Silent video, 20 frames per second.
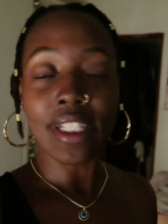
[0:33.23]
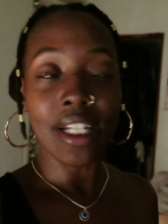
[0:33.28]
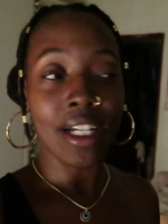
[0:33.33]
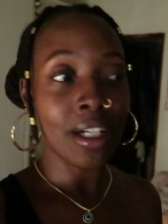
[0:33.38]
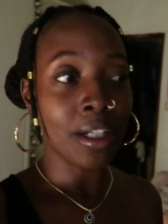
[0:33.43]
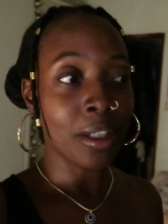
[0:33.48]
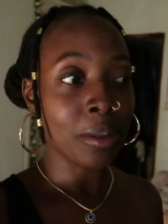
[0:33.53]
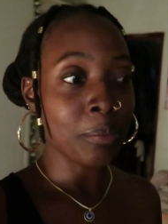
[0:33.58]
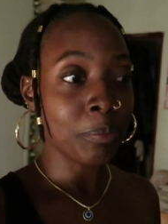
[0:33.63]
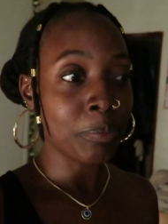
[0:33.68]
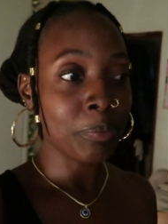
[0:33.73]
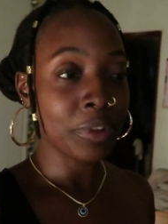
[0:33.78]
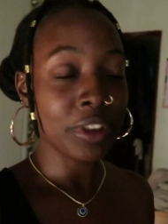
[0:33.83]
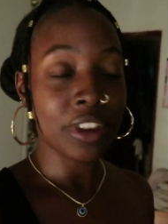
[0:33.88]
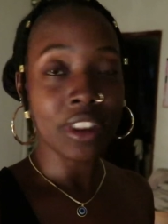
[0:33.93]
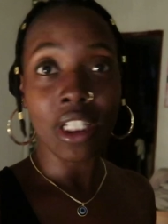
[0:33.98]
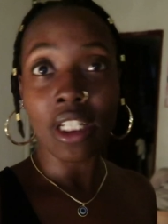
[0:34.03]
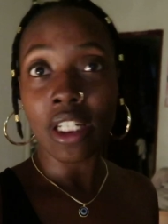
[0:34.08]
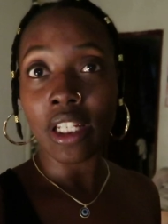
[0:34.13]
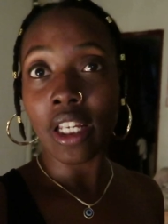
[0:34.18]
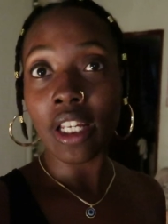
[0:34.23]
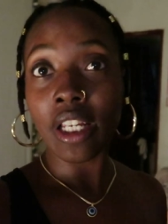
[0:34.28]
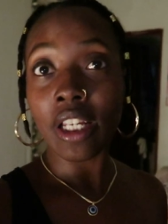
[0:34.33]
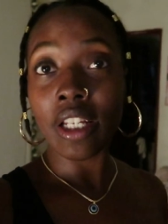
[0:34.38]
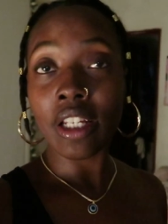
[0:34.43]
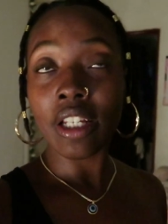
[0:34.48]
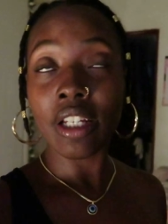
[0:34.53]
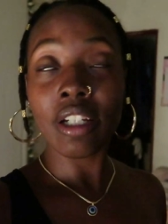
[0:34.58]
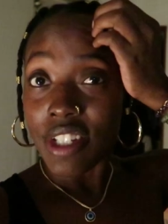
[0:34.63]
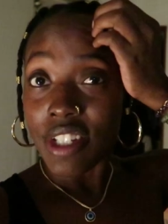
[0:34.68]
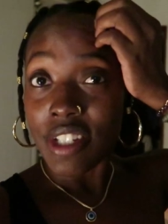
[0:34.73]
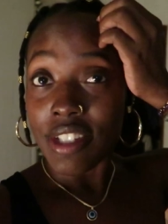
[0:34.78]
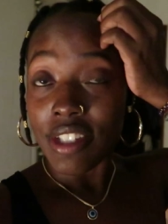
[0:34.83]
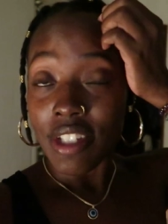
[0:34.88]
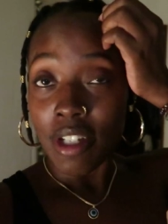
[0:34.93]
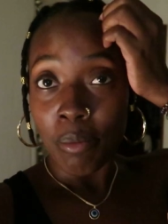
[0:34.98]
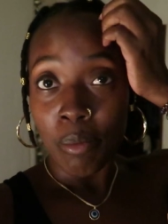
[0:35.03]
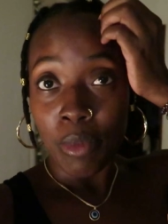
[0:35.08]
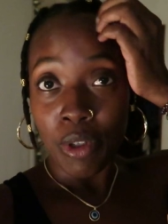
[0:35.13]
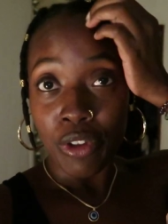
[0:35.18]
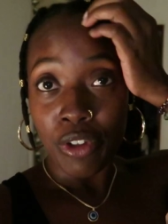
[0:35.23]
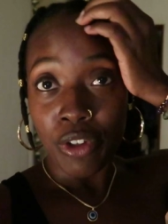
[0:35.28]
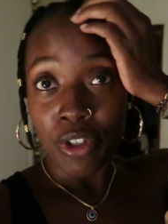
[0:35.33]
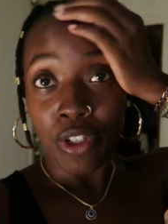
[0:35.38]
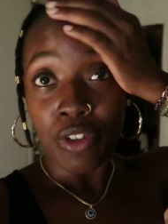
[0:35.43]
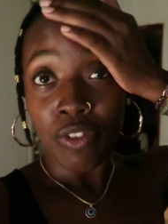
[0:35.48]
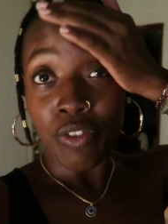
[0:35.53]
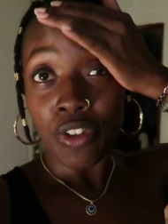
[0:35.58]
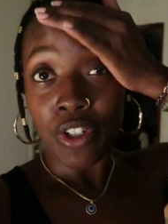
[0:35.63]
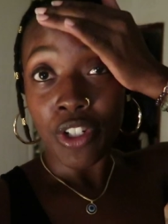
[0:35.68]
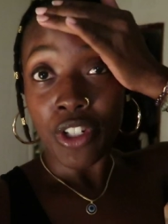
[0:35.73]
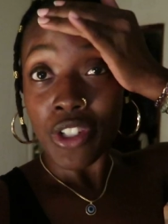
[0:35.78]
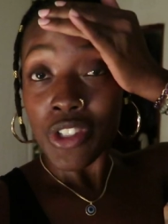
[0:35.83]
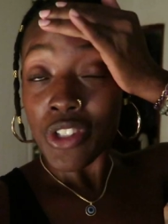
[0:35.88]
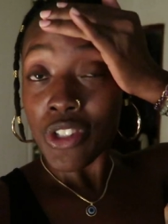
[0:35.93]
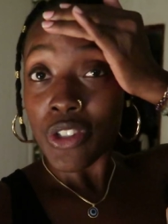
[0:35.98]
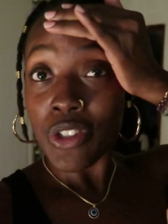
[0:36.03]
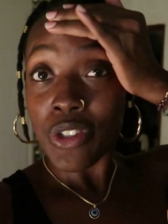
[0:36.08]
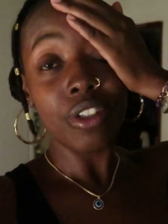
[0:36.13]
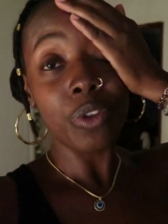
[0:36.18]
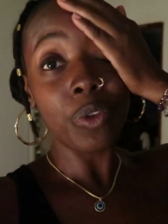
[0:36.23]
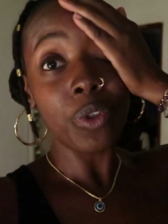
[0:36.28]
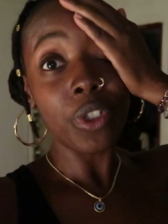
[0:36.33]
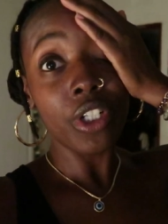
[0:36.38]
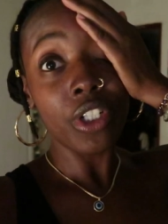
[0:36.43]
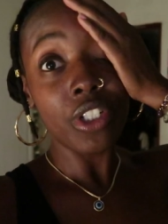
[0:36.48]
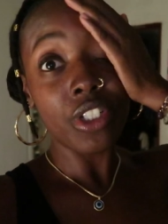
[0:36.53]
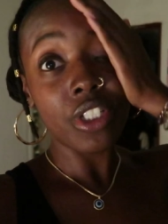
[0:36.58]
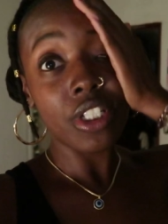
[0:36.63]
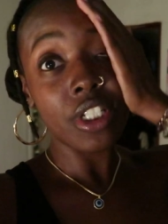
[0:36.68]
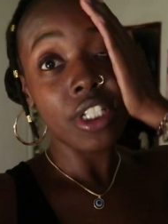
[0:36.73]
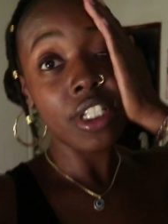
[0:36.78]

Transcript: um, Sunday, December 31st, New Year's